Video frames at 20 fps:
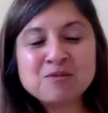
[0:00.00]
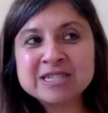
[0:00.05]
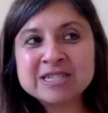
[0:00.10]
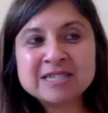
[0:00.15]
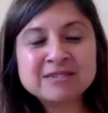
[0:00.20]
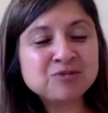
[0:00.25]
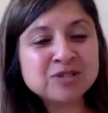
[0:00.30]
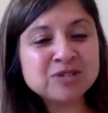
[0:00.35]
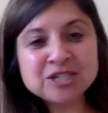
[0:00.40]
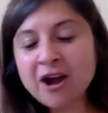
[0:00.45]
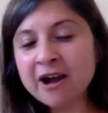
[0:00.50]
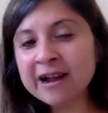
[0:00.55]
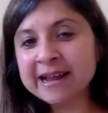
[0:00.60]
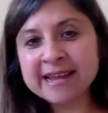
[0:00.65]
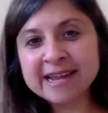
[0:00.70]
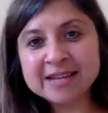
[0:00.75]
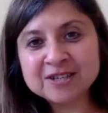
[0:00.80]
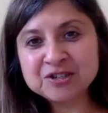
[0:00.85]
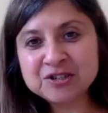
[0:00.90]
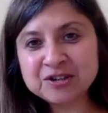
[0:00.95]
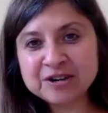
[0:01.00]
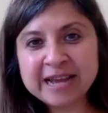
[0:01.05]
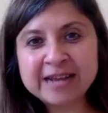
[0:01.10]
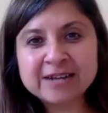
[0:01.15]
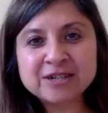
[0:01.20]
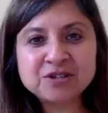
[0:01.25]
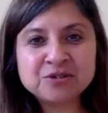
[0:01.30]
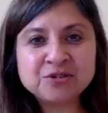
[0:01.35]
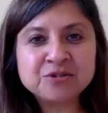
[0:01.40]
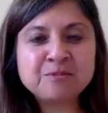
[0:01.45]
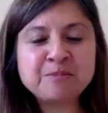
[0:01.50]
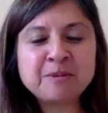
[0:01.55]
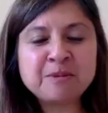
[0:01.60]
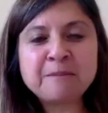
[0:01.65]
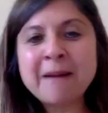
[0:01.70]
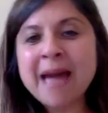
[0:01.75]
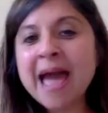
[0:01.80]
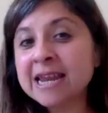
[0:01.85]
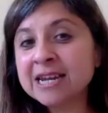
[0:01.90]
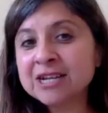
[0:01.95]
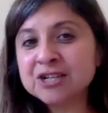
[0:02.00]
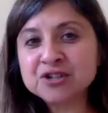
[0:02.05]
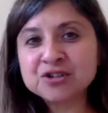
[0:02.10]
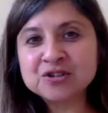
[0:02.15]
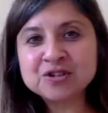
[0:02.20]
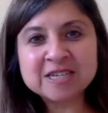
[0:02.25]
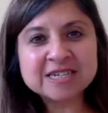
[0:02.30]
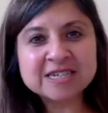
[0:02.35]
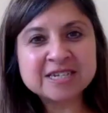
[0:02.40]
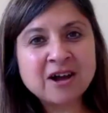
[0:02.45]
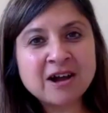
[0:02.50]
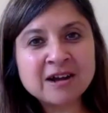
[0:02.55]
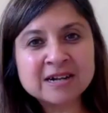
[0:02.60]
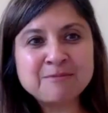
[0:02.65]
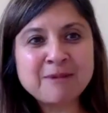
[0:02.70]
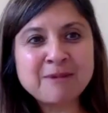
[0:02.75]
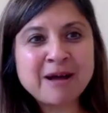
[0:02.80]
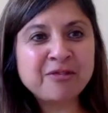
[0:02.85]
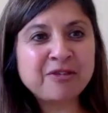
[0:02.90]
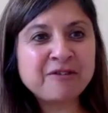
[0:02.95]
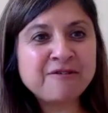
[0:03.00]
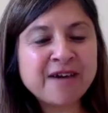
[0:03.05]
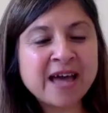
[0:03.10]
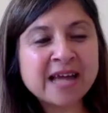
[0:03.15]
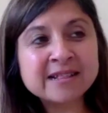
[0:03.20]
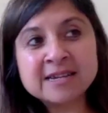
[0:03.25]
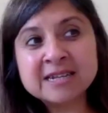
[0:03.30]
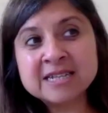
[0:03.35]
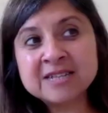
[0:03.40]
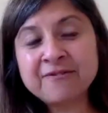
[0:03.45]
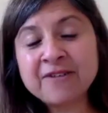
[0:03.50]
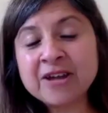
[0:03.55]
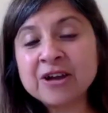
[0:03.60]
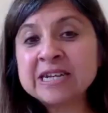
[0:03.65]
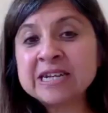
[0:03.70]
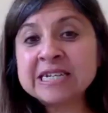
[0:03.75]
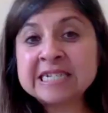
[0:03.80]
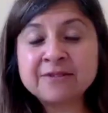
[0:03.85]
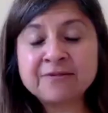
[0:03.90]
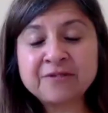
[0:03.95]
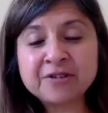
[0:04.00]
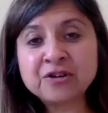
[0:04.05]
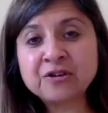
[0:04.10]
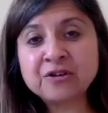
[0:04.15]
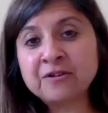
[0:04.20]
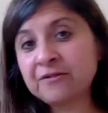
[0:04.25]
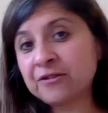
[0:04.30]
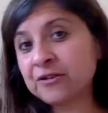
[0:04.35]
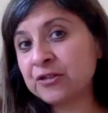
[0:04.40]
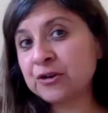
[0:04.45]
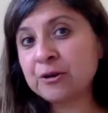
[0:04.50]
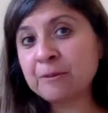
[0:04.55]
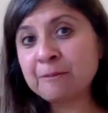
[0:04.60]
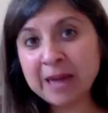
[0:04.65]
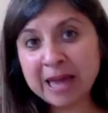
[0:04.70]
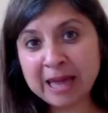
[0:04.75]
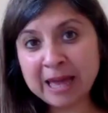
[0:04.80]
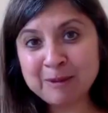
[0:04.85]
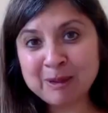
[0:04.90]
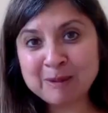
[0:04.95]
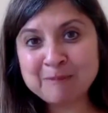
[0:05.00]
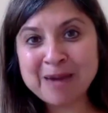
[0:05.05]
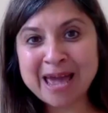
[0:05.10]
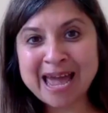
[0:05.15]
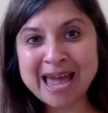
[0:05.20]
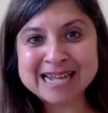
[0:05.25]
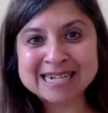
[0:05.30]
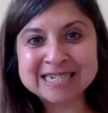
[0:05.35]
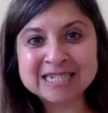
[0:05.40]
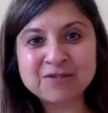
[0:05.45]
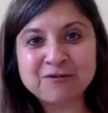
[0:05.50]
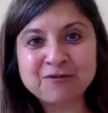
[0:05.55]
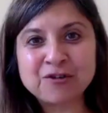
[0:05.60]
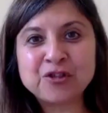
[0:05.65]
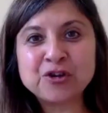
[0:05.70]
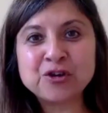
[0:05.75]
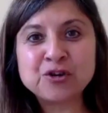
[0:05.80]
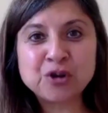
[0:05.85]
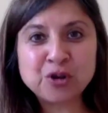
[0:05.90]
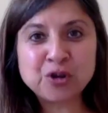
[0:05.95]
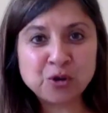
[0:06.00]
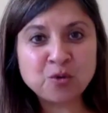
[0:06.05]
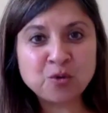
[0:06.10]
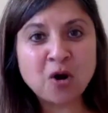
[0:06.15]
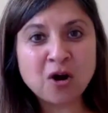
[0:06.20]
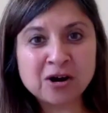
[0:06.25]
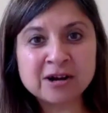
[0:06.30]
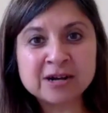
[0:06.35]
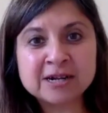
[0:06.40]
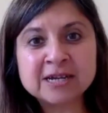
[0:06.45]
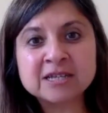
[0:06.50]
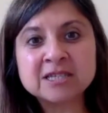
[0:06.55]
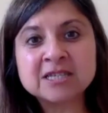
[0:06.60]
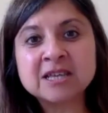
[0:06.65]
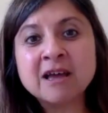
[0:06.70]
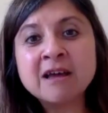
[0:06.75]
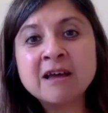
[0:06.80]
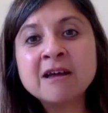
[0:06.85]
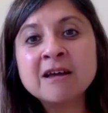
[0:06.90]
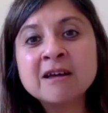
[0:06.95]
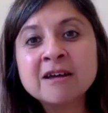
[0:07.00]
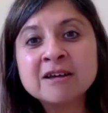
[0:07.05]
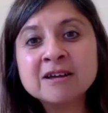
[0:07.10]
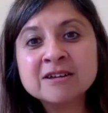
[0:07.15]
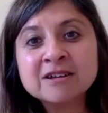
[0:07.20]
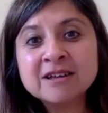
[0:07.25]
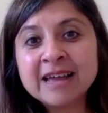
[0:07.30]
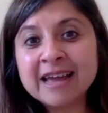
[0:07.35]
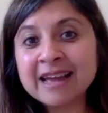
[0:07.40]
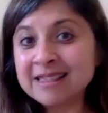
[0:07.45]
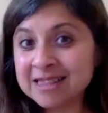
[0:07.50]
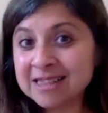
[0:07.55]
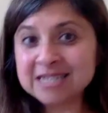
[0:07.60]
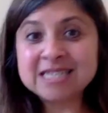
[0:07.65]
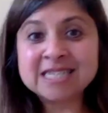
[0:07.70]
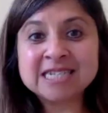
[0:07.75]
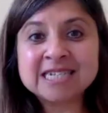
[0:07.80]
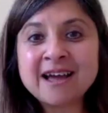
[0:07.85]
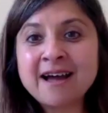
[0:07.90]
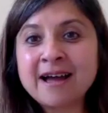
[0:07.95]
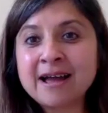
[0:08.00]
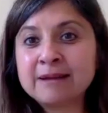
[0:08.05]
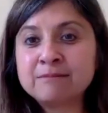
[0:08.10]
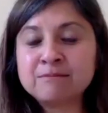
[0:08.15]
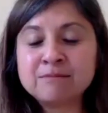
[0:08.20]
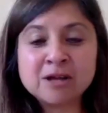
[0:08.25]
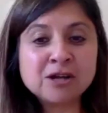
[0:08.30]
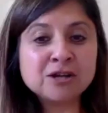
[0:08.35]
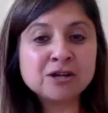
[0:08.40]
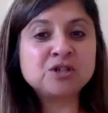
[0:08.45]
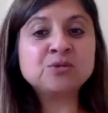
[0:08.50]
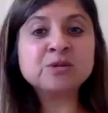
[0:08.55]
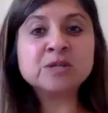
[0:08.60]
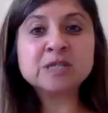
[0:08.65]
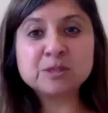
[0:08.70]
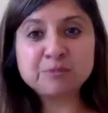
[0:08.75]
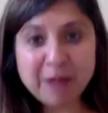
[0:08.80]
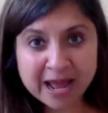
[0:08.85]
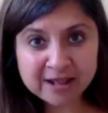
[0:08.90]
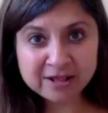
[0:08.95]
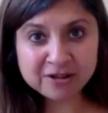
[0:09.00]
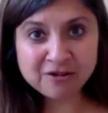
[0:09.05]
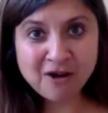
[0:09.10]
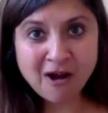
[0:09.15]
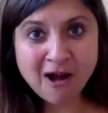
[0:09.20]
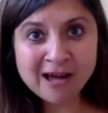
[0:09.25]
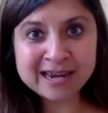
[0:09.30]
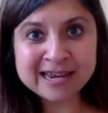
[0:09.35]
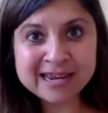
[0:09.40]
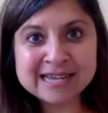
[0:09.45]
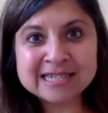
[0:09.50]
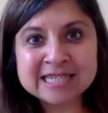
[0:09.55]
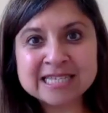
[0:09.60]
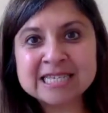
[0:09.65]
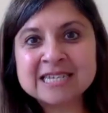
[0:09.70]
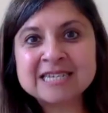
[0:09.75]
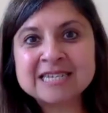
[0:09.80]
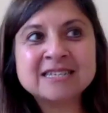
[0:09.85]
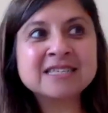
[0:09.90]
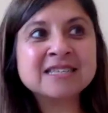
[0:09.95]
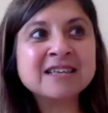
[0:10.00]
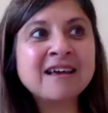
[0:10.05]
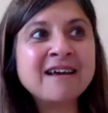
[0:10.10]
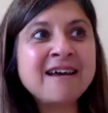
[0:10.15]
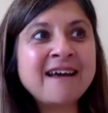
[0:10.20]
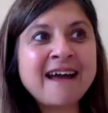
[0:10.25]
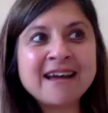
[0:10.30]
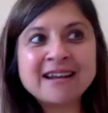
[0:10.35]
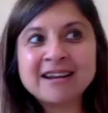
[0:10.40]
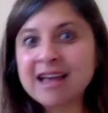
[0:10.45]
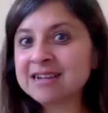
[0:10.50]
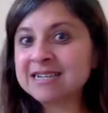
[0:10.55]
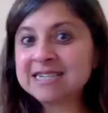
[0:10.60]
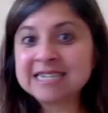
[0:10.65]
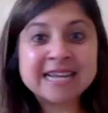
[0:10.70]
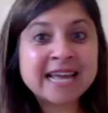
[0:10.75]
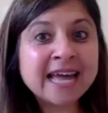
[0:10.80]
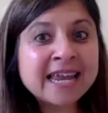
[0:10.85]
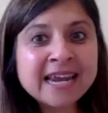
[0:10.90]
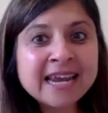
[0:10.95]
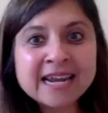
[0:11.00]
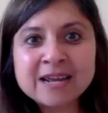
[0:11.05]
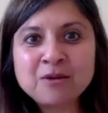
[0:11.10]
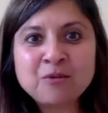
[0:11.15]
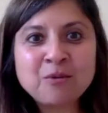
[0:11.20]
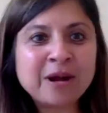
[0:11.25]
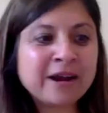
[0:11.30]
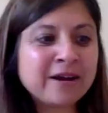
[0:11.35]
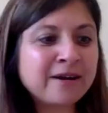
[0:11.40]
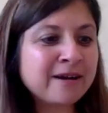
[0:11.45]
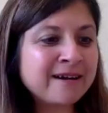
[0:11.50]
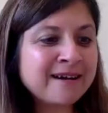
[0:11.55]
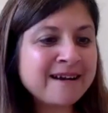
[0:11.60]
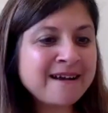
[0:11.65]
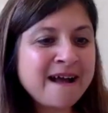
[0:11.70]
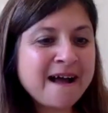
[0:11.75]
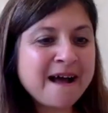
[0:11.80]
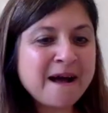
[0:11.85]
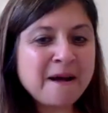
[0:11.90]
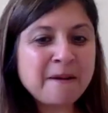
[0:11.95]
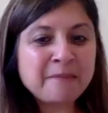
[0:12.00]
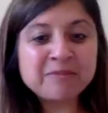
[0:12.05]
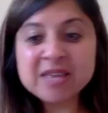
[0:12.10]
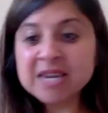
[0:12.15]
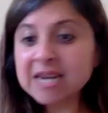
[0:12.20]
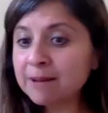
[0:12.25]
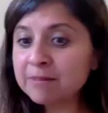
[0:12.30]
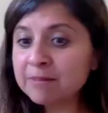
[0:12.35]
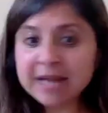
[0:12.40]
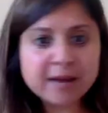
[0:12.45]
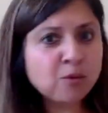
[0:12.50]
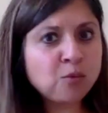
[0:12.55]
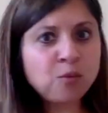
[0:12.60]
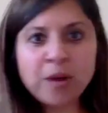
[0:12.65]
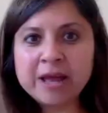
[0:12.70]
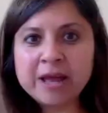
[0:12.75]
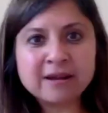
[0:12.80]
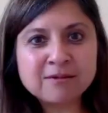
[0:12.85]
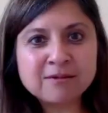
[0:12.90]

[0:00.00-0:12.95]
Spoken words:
was talking yesterday to a group of managers that talked about the fact that it's very difficult for their baby bands, for their new artists at this time to expand their audiences and to get anywhere. And I'm like, wait,